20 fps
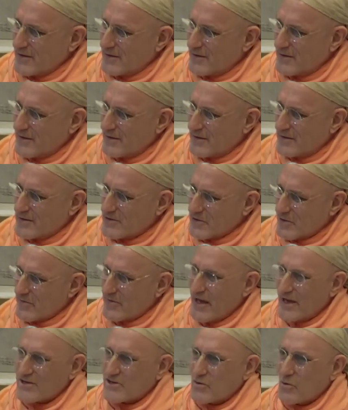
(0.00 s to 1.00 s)
You know what I'm saying?
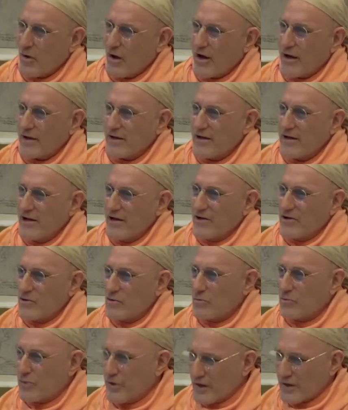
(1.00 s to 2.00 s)
So that's
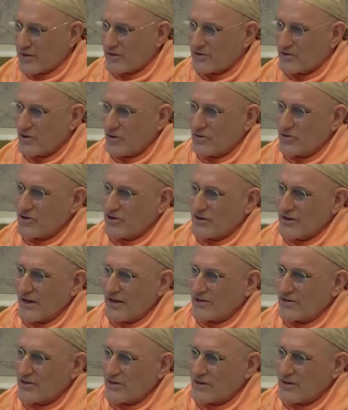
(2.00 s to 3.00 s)
why you
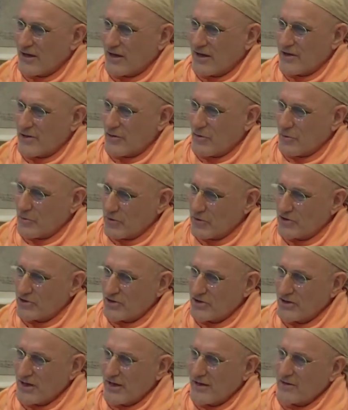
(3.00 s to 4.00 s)
pick
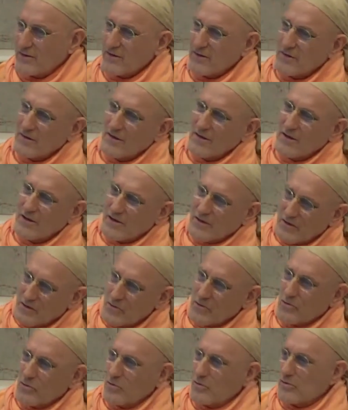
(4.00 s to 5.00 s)
association that you
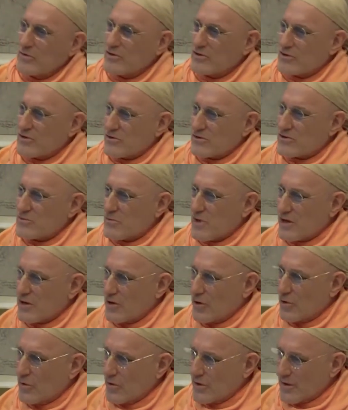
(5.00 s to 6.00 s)
appreciate. You
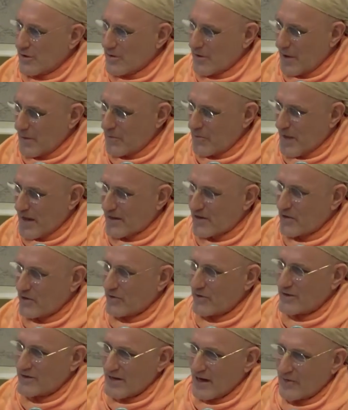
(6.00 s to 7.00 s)

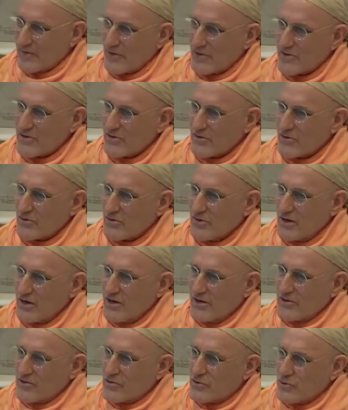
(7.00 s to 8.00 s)
make your
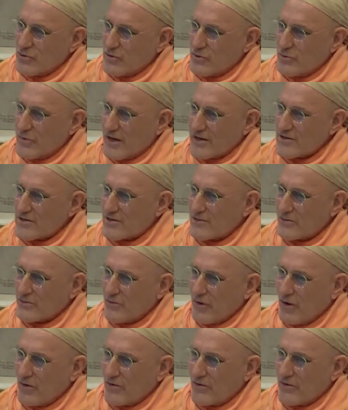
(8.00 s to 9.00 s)
endeavor to do
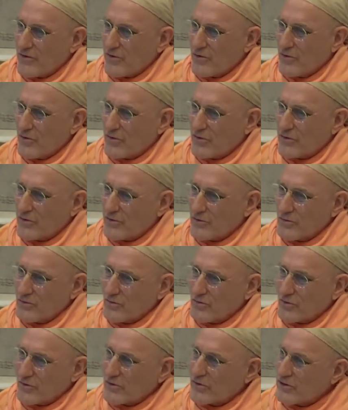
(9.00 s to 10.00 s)
your best to follow
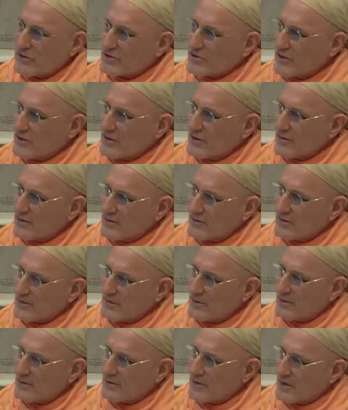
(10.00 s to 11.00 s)
the order of Guru and
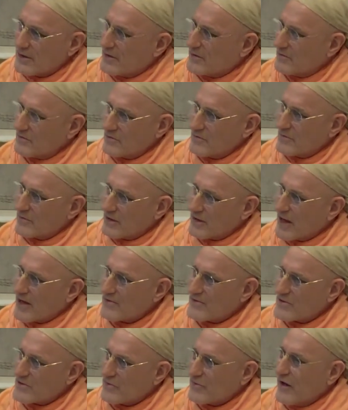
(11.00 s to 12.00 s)
Krishna,
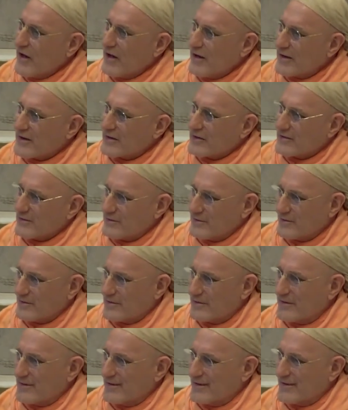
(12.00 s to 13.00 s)
and life's
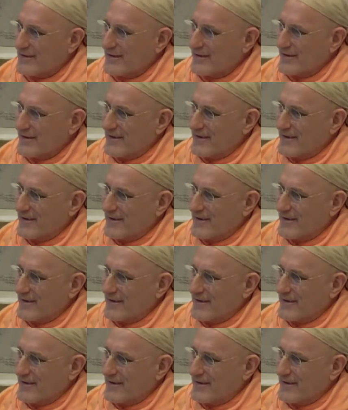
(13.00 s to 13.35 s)
fine.